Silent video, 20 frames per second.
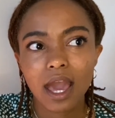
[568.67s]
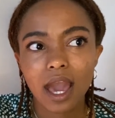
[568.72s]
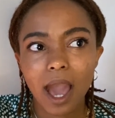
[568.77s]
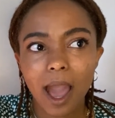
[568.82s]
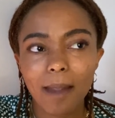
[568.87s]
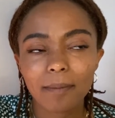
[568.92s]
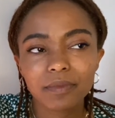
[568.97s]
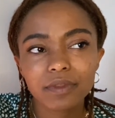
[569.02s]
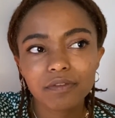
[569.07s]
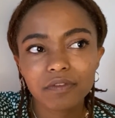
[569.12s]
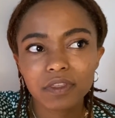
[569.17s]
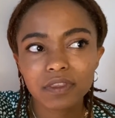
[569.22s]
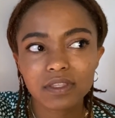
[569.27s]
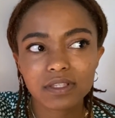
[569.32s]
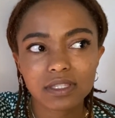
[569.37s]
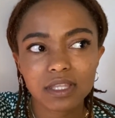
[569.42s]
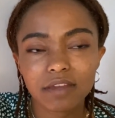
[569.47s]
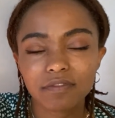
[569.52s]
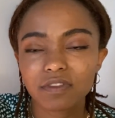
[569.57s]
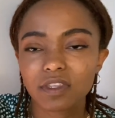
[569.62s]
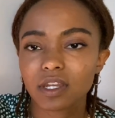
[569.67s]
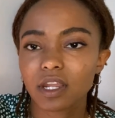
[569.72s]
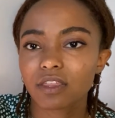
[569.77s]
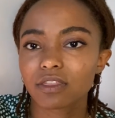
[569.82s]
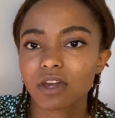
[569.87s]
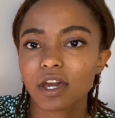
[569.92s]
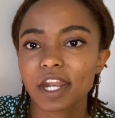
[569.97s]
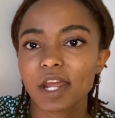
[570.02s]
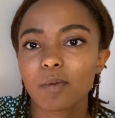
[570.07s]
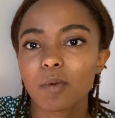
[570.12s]
I'm living this life that I
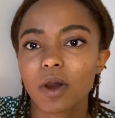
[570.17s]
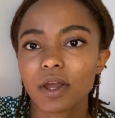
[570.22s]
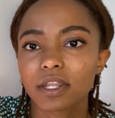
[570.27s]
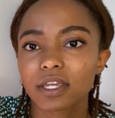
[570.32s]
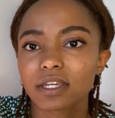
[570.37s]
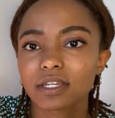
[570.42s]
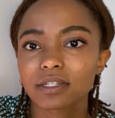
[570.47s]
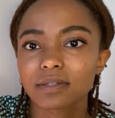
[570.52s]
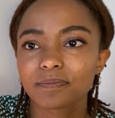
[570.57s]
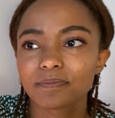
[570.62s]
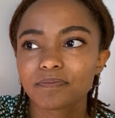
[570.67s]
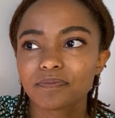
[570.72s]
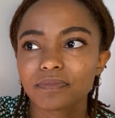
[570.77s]
thought I wanted.